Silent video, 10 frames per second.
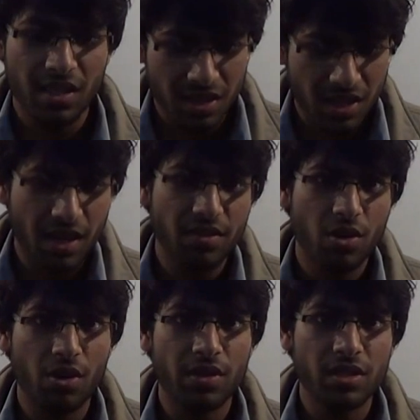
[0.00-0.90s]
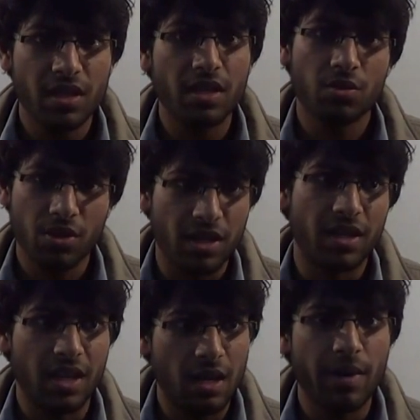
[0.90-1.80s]
then they have the confidence that,
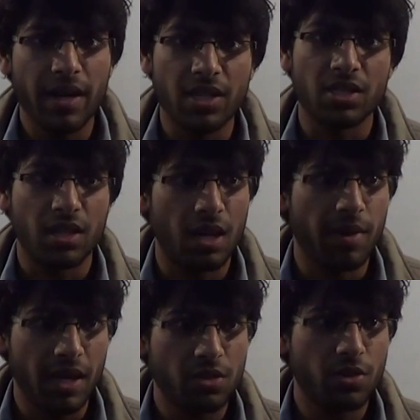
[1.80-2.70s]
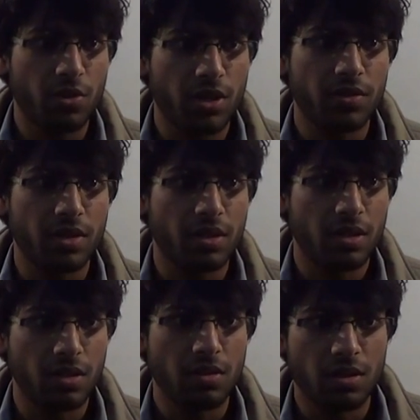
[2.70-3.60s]
okay, he'll manage with
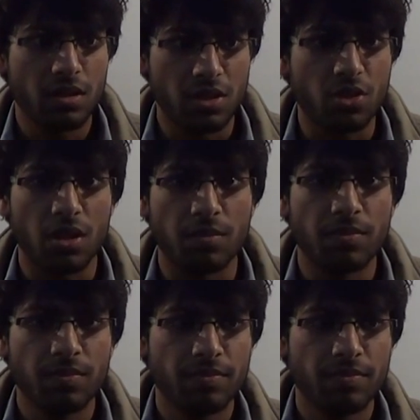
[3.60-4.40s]
whatever is to come.